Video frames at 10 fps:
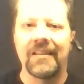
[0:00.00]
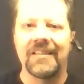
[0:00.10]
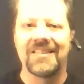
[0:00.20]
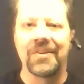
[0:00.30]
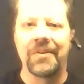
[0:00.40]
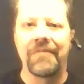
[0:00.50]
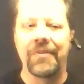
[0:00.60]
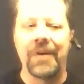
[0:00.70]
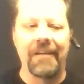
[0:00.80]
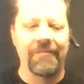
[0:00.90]
So if you
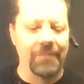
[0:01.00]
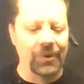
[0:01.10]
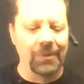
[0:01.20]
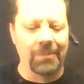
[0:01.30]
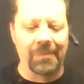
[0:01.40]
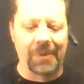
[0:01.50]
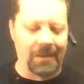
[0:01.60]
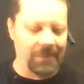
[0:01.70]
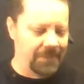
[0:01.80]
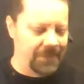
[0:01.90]
have multiple
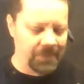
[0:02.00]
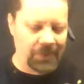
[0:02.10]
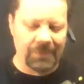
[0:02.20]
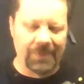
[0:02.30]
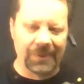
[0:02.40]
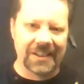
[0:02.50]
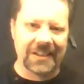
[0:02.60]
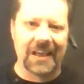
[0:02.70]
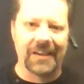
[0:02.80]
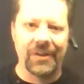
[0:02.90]
problems, multiple
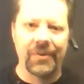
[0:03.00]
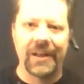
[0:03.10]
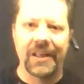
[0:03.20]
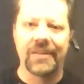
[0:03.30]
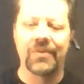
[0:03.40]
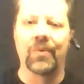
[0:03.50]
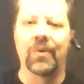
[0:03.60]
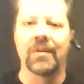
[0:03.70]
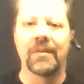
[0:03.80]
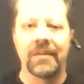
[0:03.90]
discontinuities, or
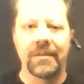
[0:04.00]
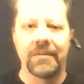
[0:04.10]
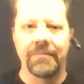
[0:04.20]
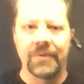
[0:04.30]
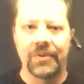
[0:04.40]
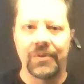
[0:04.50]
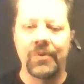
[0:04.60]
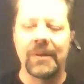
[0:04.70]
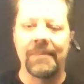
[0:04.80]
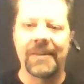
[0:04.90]
two
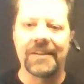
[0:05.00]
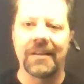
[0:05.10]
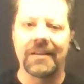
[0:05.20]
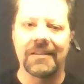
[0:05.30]
limits that